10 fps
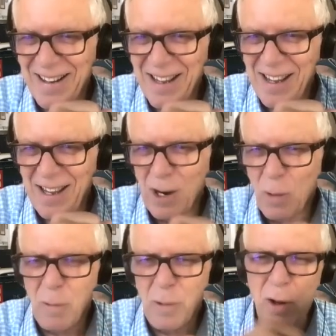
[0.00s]

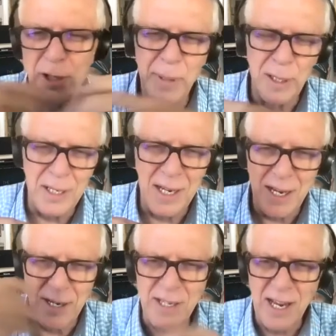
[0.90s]
What we ultimately
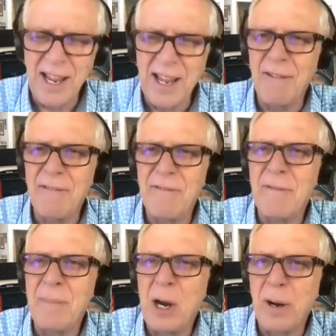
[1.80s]
need is to have
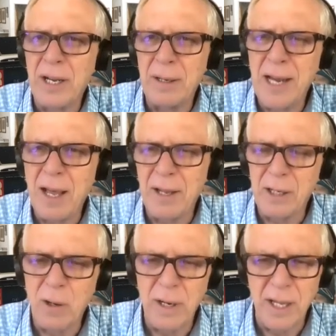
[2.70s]
American talent
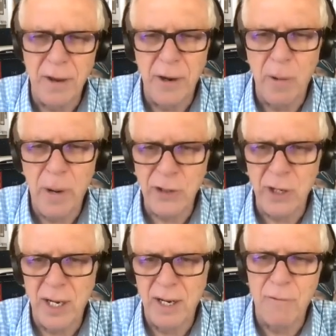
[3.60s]
going the other direction
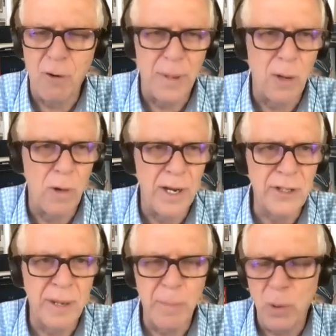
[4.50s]
into Formula One at
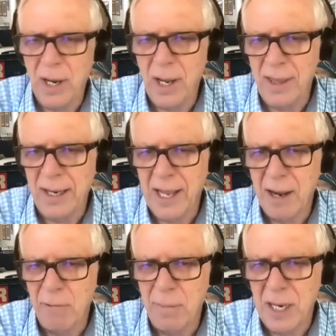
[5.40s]
some point. I think
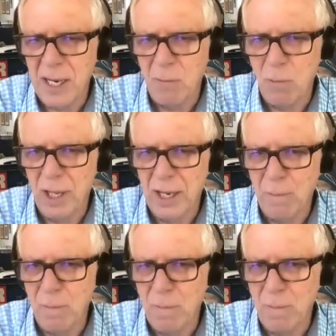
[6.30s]
that would be really,
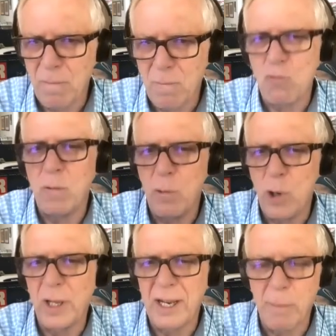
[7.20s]

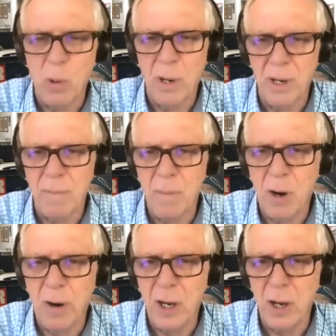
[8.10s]
really important.
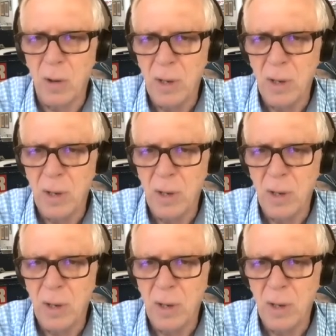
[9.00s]
Mario,